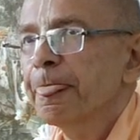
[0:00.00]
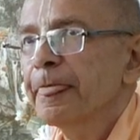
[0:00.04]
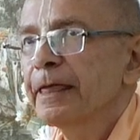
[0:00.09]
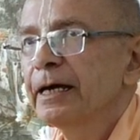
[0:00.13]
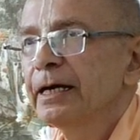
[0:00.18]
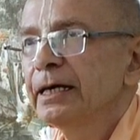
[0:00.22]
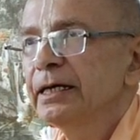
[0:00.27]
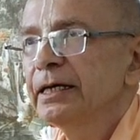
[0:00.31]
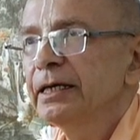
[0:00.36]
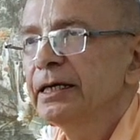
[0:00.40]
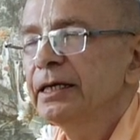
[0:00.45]

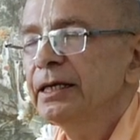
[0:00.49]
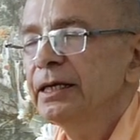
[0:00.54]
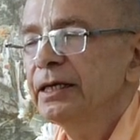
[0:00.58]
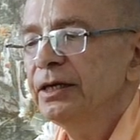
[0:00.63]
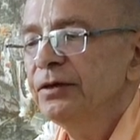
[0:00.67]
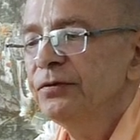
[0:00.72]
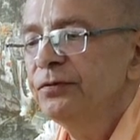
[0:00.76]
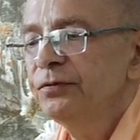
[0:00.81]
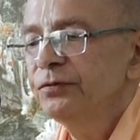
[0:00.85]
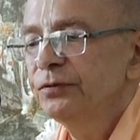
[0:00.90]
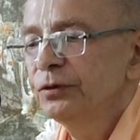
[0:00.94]
uh,
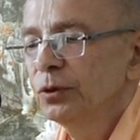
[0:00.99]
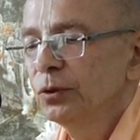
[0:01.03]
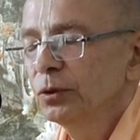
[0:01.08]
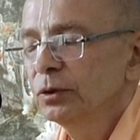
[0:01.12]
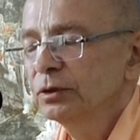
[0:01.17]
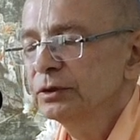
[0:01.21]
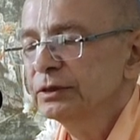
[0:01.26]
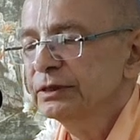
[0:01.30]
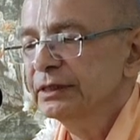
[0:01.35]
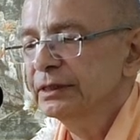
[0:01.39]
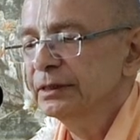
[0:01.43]
if we
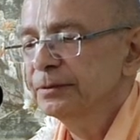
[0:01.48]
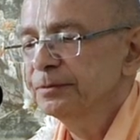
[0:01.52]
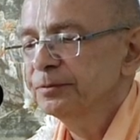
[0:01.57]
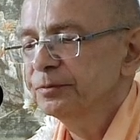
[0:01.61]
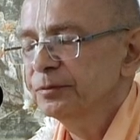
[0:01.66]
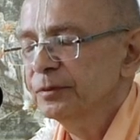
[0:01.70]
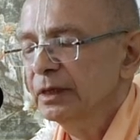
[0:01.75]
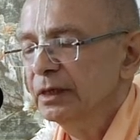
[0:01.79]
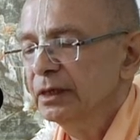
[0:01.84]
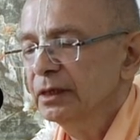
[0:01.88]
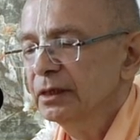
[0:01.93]
also
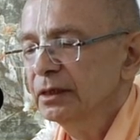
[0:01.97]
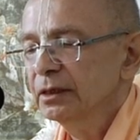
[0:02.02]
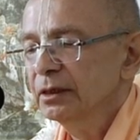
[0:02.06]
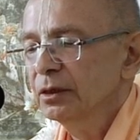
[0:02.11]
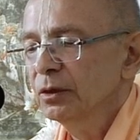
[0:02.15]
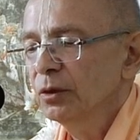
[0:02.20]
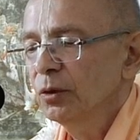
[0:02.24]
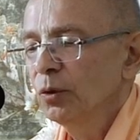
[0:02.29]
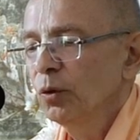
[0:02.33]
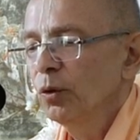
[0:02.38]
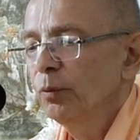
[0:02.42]

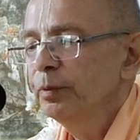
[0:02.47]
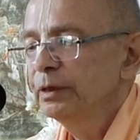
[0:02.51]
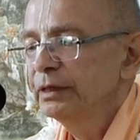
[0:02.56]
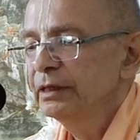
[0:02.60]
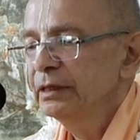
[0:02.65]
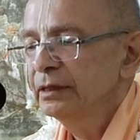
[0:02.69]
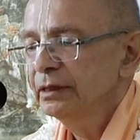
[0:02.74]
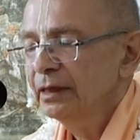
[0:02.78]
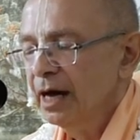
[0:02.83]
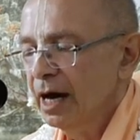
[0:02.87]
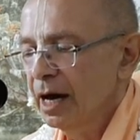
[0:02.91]
uh,
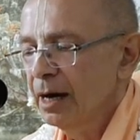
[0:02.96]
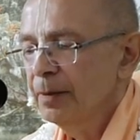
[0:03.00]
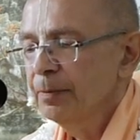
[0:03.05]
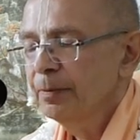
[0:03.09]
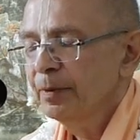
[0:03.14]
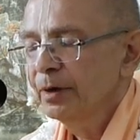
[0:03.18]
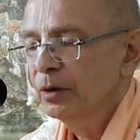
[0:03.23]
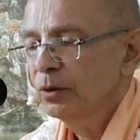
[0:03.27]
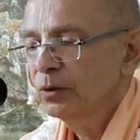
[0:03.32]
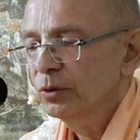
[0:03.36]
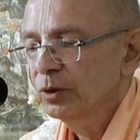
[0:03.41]
open up
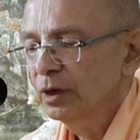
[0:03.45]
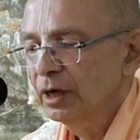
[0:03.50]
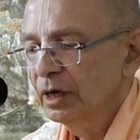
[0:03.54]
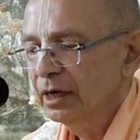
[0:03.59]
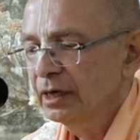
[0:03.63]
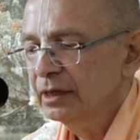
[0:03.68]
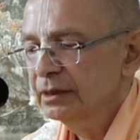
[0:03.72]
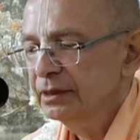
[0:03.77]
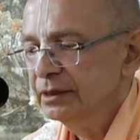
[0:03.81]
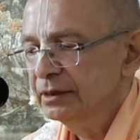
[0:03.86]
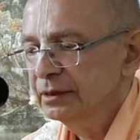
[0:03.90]
our
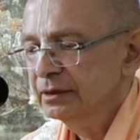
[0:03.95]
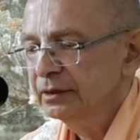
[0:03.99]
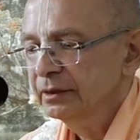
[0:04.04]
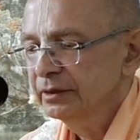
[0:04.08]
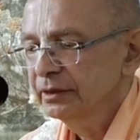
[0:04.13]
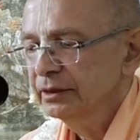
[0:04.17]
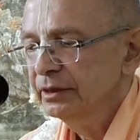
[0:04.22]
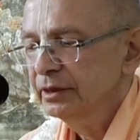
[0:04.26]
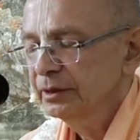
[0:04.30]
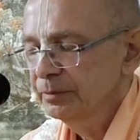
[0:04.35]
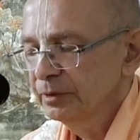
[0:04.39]
heart a
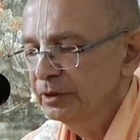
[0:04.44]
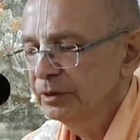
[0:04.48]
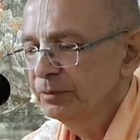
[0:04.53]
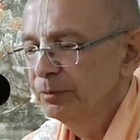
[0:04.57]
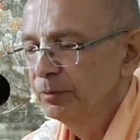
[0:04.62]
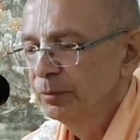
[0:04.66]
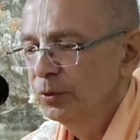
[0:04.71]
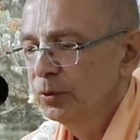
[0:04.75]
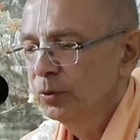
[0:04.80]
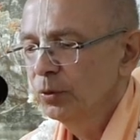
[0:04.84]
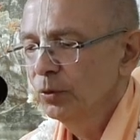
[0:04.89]
little bit
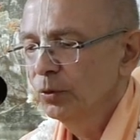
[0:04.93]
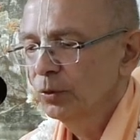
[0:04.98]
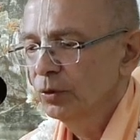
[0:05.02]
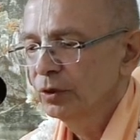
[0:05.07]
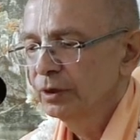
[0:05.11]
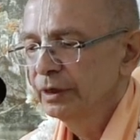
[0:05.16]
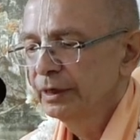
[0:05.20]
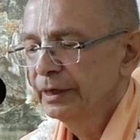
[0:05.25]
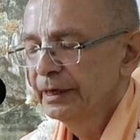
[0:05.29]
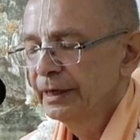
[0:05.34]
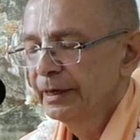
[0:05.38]

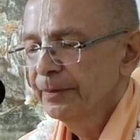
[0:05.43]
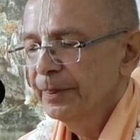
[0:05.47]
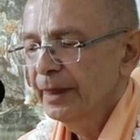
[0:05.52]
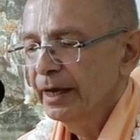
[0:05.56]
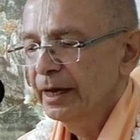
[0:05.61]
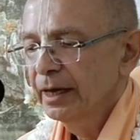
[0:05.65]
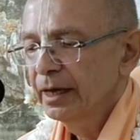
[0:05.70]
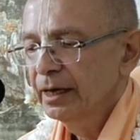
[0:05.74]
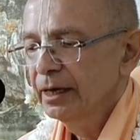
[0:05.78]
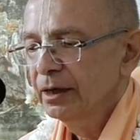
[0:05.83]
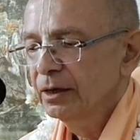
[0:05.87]
more
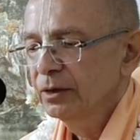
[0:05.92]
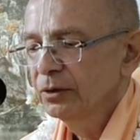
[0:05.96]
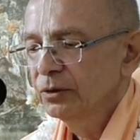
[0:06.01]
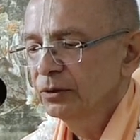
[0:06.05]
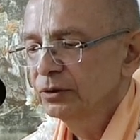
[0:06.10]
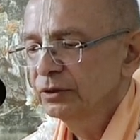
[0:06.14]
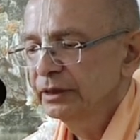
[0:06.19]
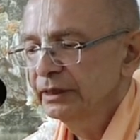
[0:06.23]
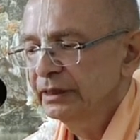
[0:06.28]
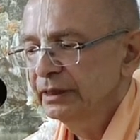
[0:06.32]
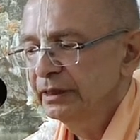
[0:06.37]
uh,
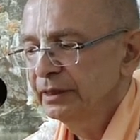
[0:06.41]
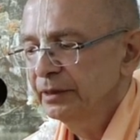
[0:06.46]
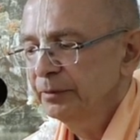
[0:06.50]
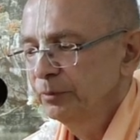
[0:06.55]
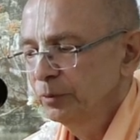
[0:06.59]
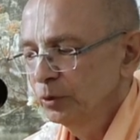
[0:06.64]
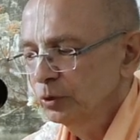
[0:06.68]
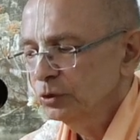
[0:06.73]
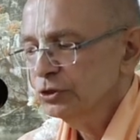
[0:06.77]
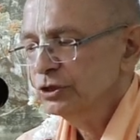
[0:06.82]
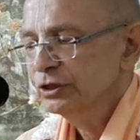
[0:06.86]
on an
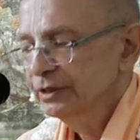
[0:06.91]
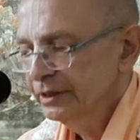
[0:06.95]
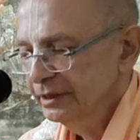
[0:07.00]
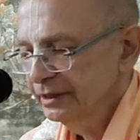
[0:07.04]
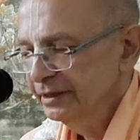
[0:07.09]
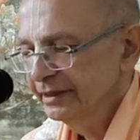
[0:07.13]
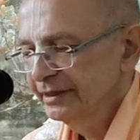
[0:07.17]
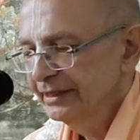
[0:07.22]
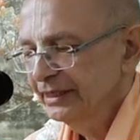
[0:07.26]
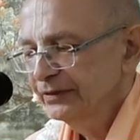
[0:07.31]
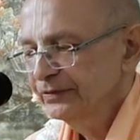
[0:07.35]

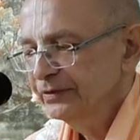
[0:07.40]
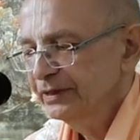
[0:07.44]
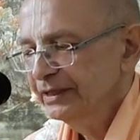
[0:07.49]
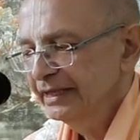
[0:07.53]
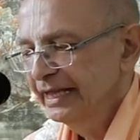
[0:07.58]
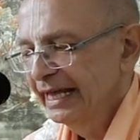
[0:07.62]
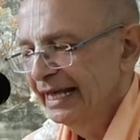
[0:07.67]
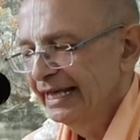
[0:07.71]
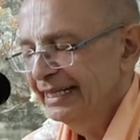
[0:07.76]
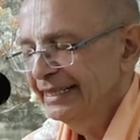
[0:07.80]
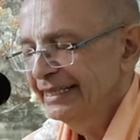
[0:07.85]
emotional level,
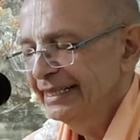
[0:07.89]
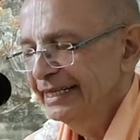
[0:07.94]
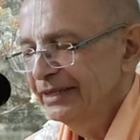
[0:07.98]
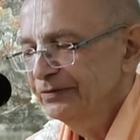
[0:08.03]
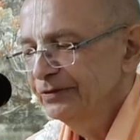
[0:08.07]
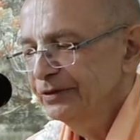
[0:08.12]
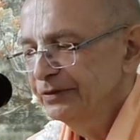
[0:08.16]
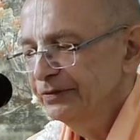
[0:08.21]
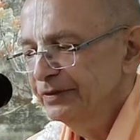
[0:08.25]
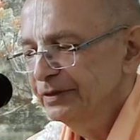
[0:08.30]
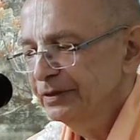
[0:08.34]
then
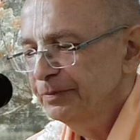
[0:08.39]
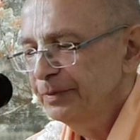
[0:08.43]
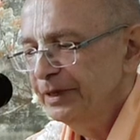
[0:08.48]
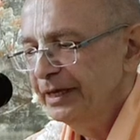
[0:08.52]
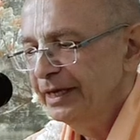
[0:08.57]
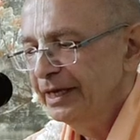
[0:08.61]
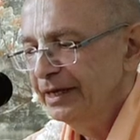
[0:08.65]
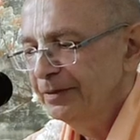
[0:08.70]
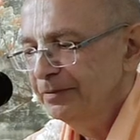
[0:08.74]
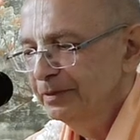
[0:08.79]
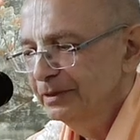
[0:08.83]
we will be
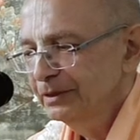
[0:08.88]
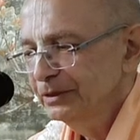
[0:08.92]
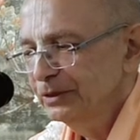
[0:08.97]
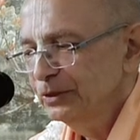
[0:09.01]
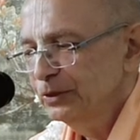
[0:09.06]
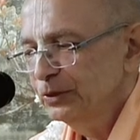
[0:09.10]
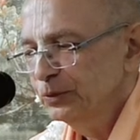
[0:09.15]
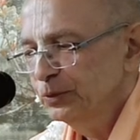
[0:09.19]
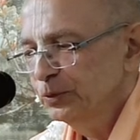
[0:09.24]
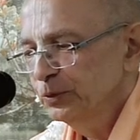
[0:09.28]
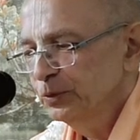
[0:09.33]
able
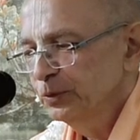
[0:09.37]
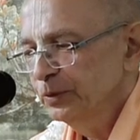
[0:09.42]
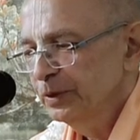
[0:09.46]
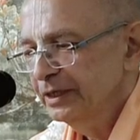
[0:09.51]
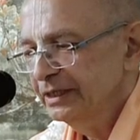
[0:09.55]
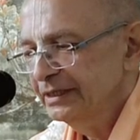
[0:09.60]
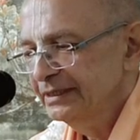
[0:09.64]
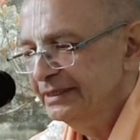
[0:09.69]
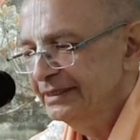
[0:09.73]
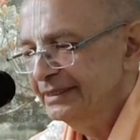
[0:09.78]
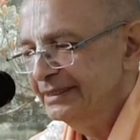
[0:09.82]
to
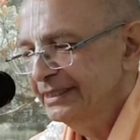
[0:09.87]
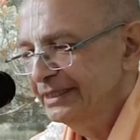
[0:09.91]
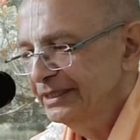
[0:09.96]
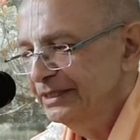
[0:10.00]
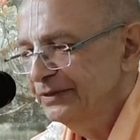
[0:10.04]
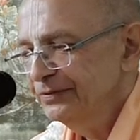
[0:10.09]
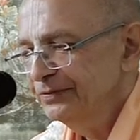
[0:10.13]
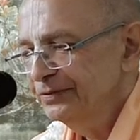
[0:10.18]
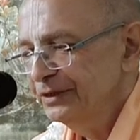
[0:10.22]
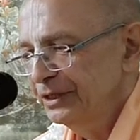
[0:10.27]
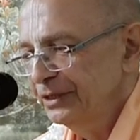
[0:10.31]

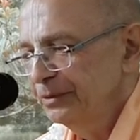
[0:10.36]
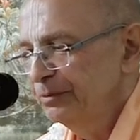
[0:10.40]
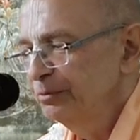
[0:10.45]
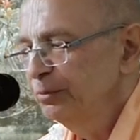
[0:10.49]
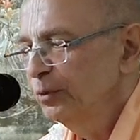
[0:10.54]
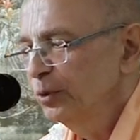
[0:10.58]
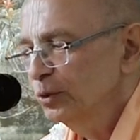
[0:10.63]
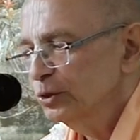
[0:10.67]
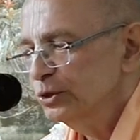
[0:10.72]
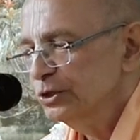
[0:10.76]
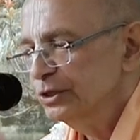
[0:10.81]
receive the
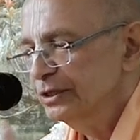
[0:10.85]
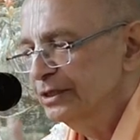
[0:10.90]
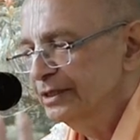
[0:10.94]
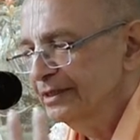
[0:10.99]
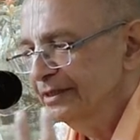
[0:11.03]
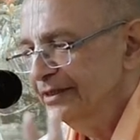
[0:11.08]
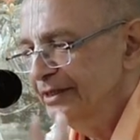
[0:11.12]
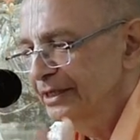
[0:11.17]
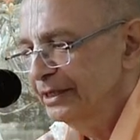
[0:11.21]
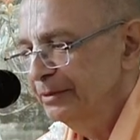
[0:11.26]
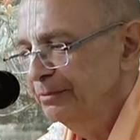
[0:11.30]

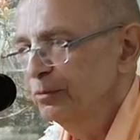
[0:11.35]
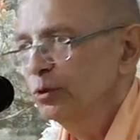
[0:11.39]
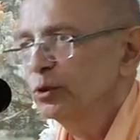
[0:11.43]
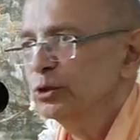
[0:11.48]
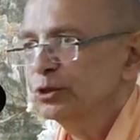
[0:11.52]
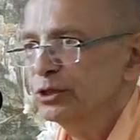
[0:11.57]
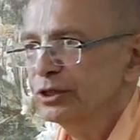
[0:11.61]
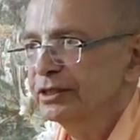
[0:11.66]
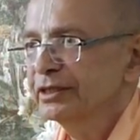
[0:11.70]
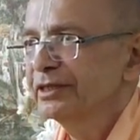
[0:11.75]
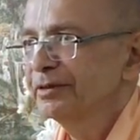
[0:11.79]
emotion, the
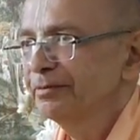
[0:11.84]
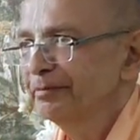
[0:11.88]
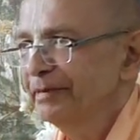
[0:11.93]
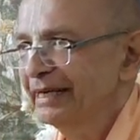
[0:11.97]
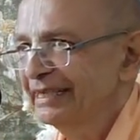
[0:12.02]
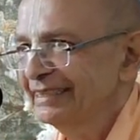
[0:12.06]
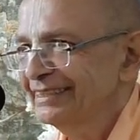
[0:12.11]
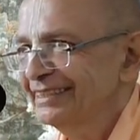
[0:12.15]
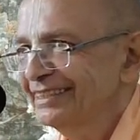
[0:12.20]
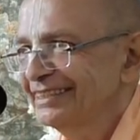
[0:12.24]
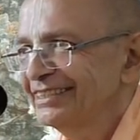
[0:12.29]
emotional
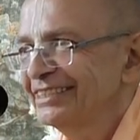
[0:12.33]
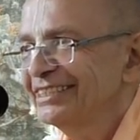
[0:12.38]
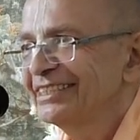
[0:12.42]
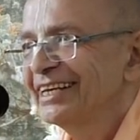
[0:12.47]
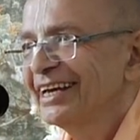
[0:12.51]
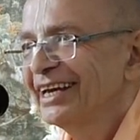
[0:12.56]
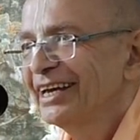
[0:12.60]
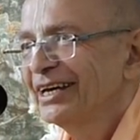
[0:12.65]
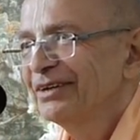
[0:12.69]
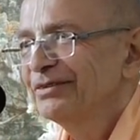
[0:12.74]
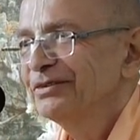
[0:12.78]
message
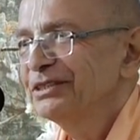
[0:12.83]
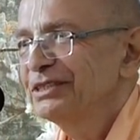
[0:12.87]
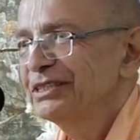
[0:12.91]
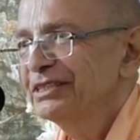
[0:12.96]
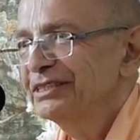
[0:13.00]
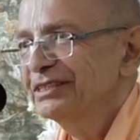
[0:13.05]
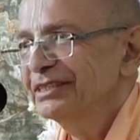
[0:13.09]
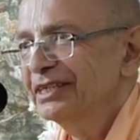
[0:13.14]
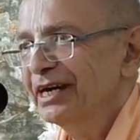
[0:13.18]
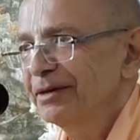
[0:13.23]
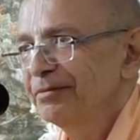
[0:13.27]
which
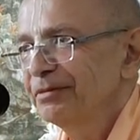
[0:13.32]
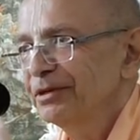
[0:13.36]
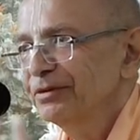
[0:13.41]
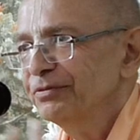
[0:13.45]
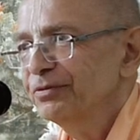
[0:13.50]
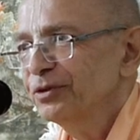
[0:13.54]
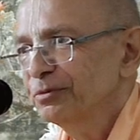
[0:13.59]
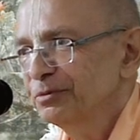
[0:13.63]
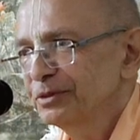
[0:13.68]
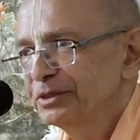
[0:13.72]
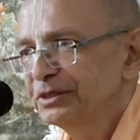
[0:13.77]
is coming
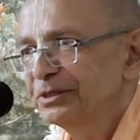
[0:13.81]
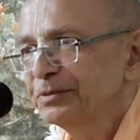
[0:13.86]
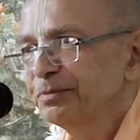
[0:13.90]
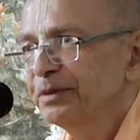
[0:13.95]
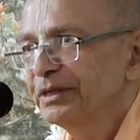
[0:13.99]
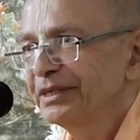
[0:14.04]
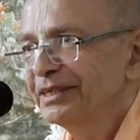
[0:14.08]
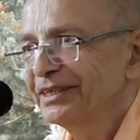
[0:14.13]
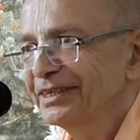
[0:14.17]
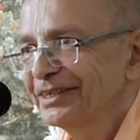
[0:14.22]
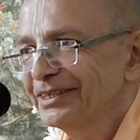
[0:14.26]
from the
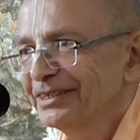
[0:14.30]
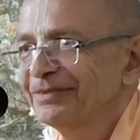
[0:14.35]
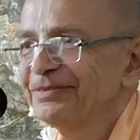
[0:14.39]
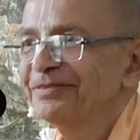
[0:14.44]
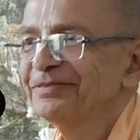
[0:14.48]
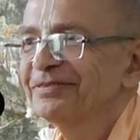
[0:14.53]
speaker.